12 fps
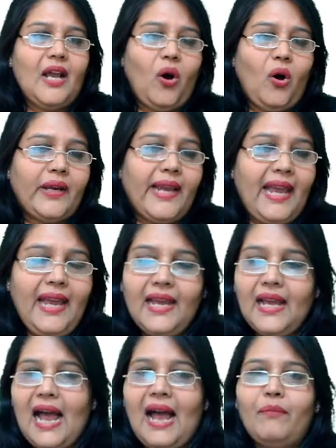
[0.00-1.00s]
Okay,
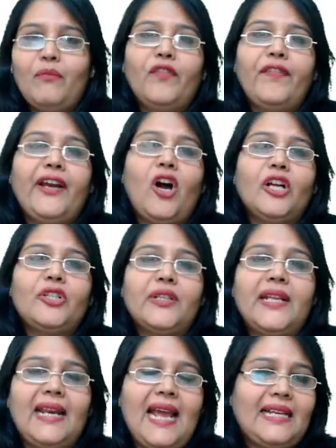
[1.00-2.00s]
I'm moving on to
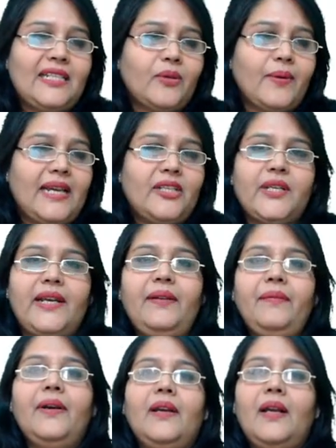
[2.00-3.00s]
the next question.
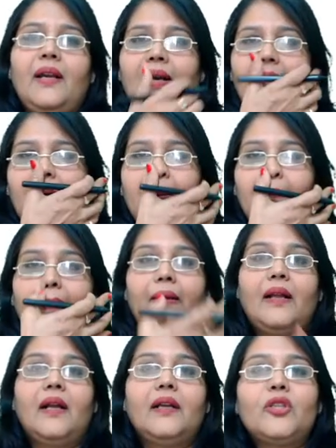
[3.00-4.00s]

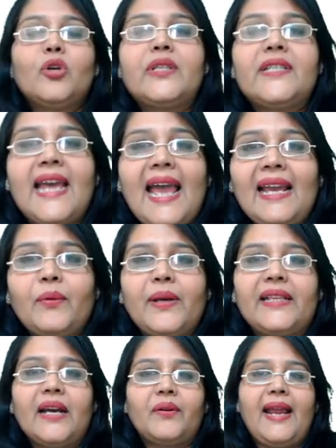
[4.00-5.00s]
To take
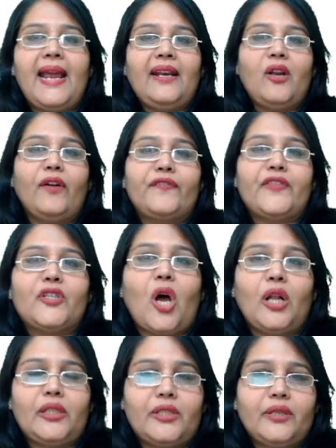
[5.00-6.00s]
with a grain of
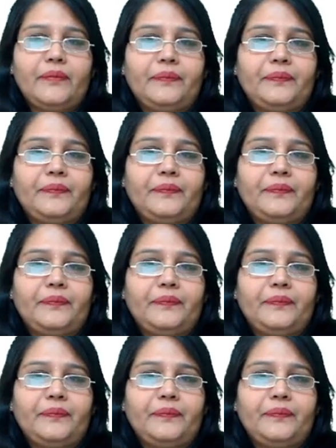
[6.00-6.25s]
salt.